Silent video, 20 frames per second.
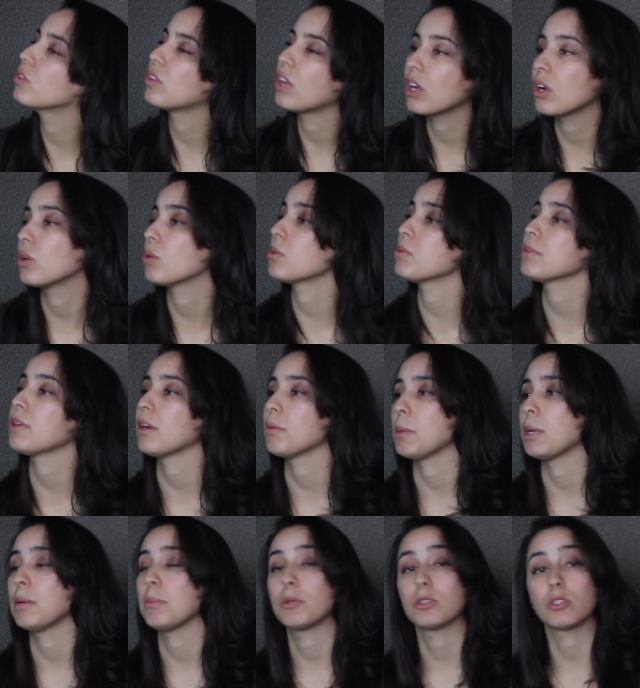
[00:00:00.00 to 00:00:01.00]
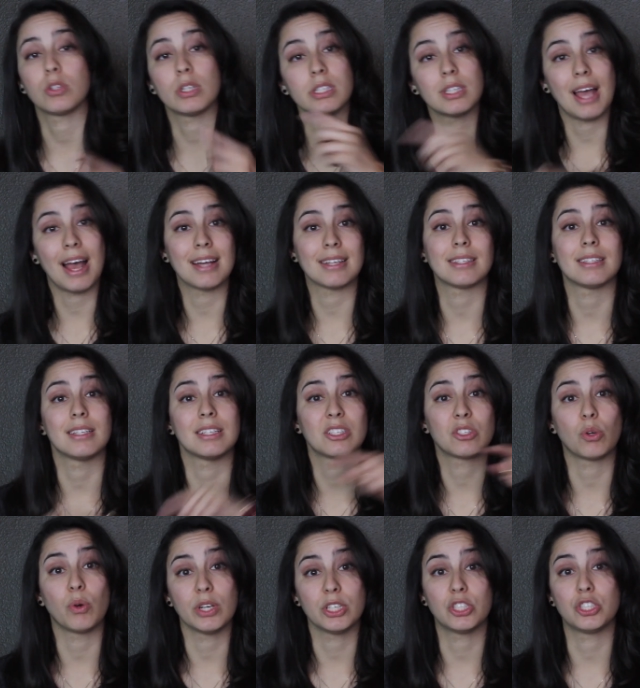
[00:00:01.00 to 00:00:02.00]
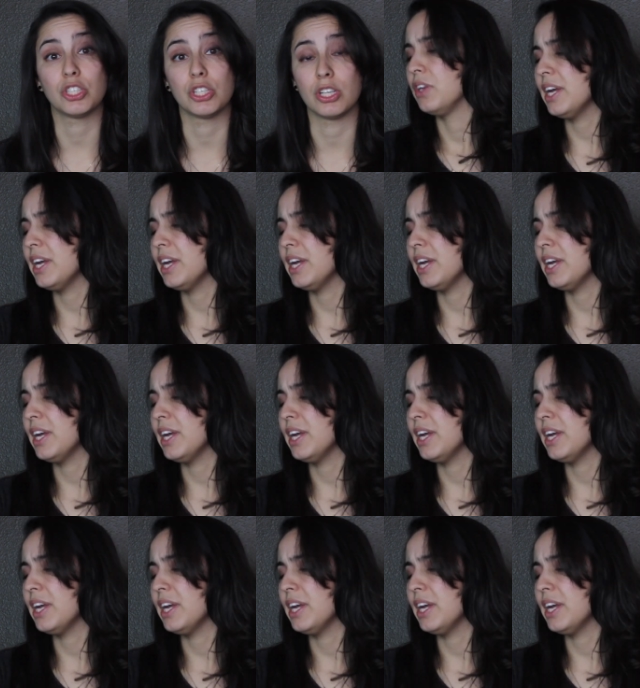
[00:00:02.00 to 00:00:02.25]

and I don't know what I'm talking about anymore, so let's ask this question.